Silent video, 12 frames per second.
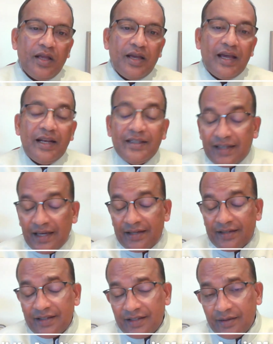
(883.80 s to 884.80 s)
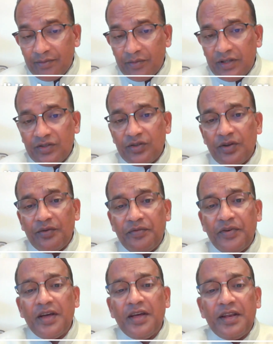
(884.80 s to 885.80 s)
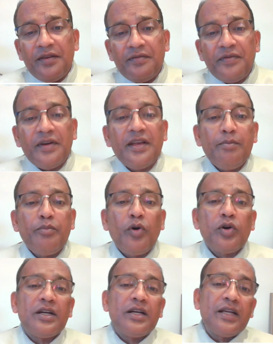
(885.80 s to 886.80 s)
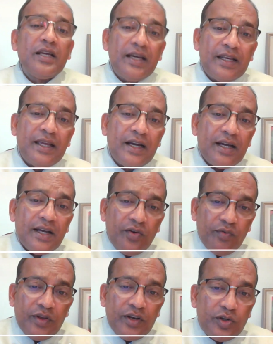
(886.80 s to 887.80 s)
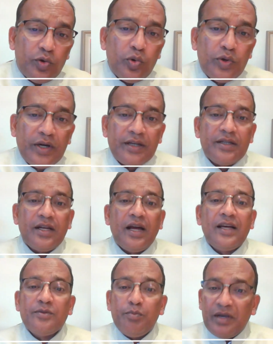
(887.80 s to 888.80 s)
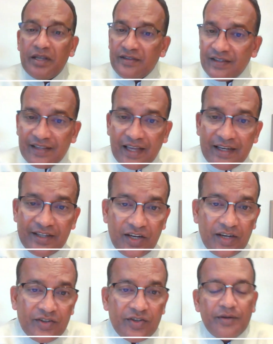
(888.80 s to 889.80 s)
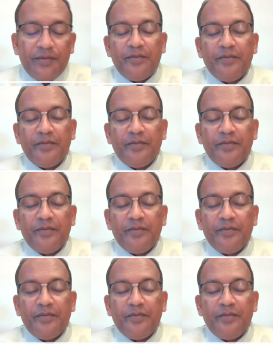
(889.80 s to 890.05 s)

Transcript: Healthcare system is a very, very important area we need to look at as basic sanitation.